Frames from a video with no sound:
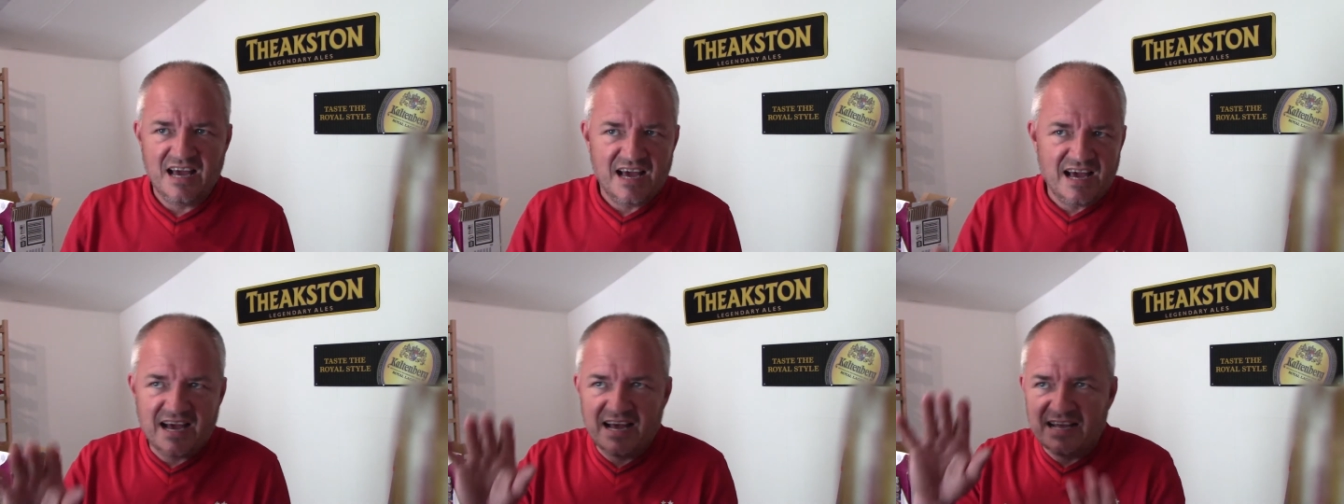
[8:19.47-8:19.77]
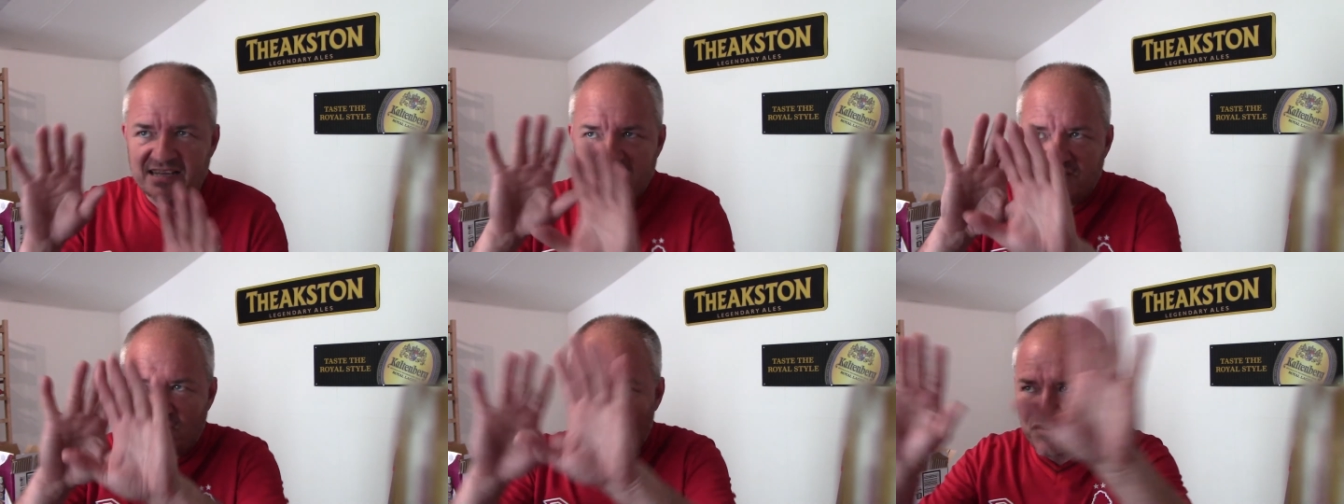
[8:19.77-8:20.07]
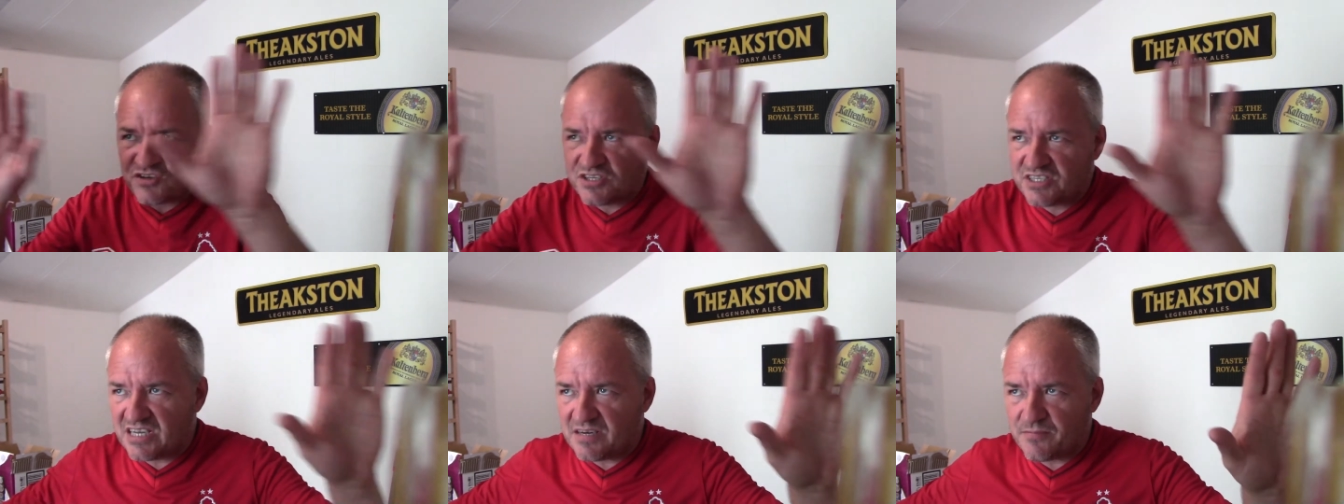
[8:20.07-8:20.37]
and you've got
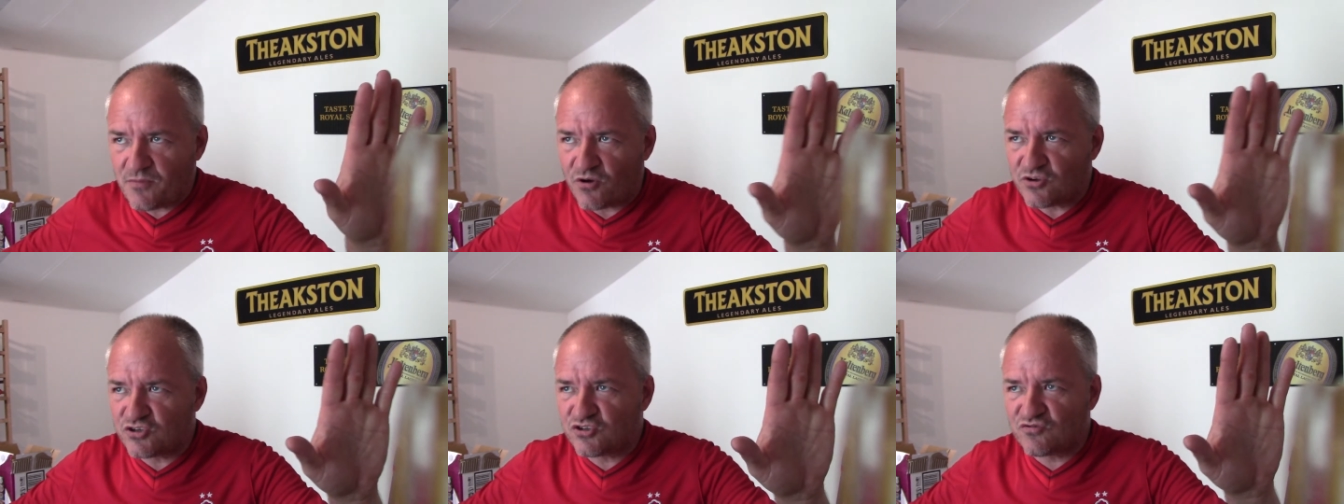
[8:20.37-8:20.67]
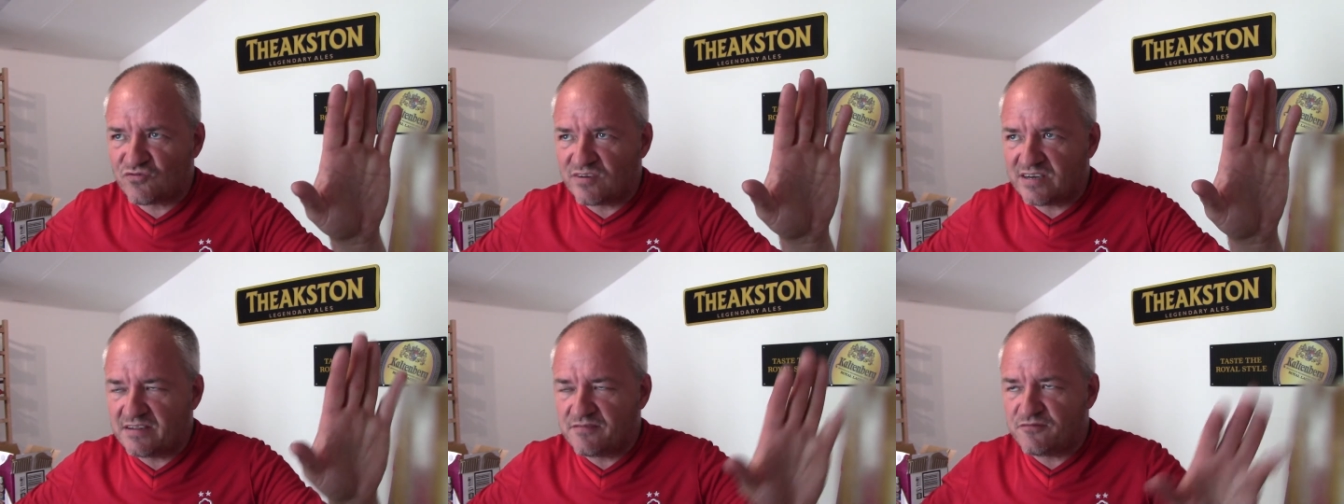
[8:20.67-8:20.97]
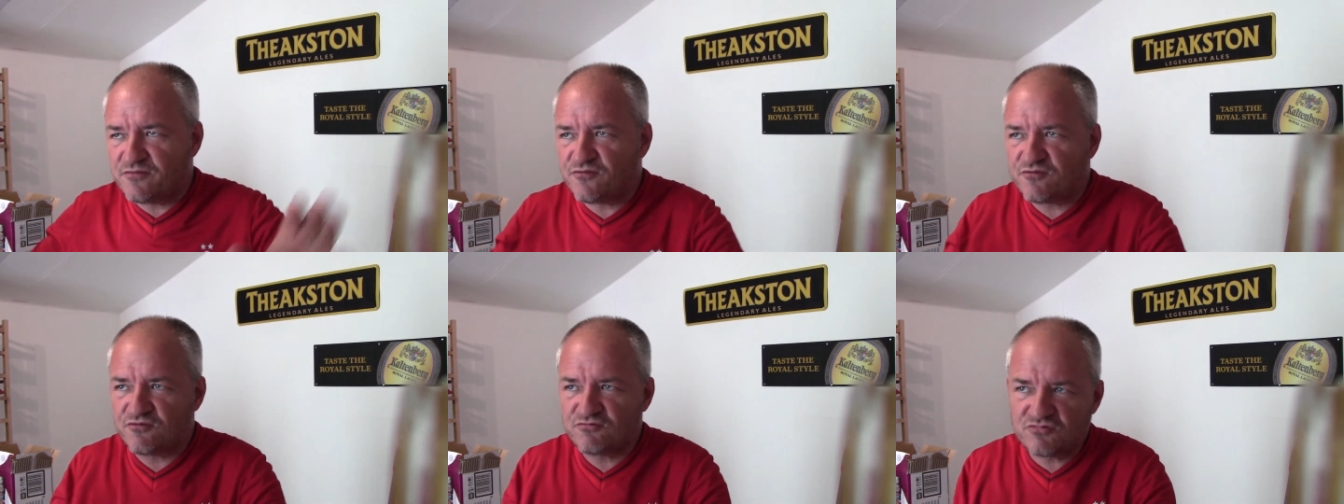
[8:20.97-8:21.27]
the cinema screen in
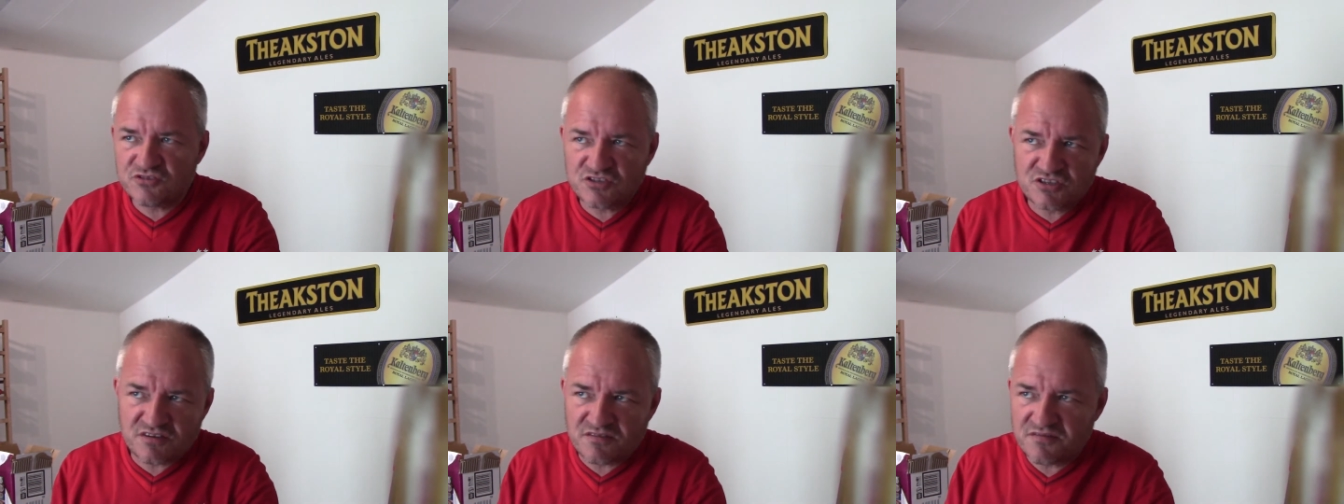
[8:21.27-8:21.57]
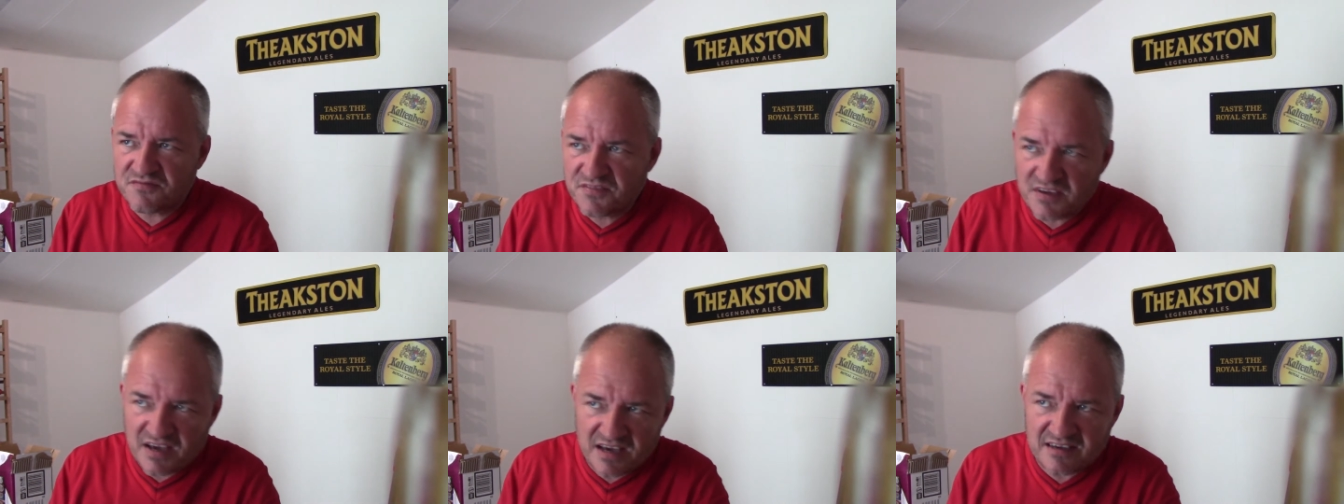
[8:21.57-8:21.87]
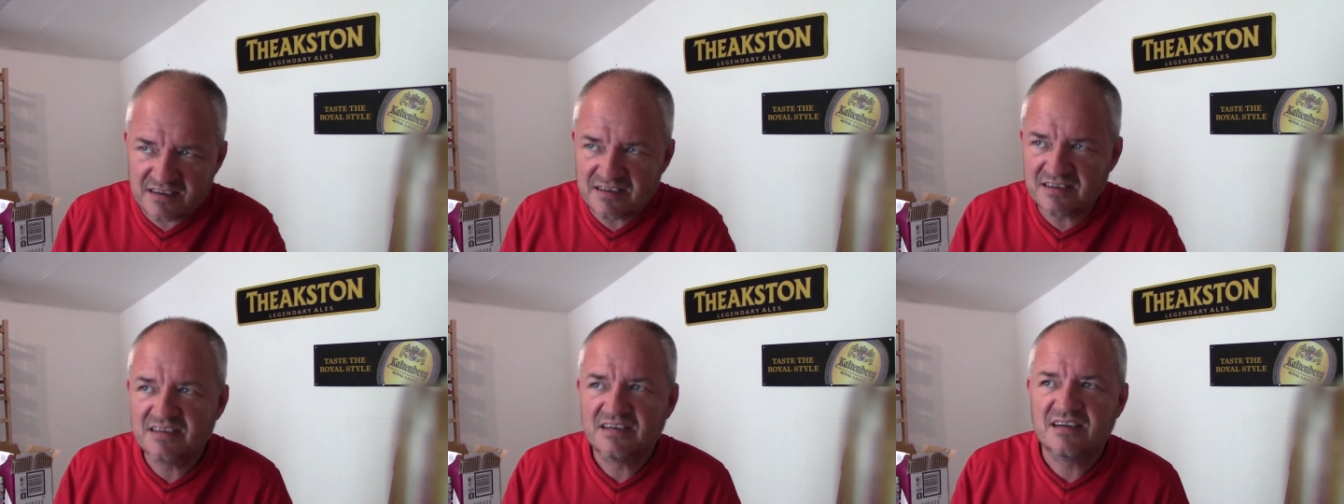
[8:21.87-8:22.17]
front of
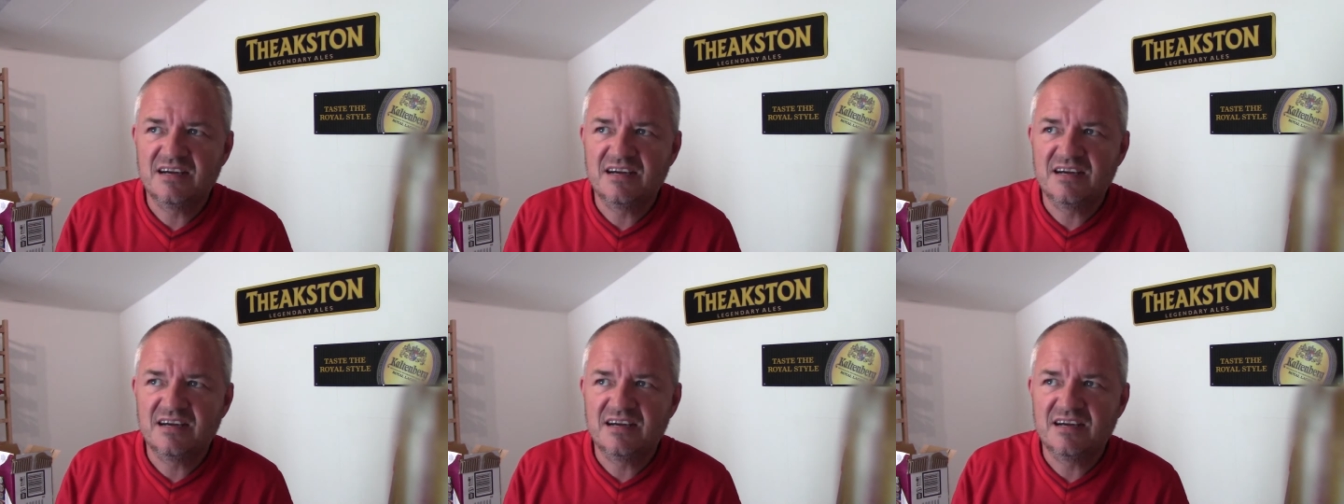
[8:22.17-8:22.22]
you,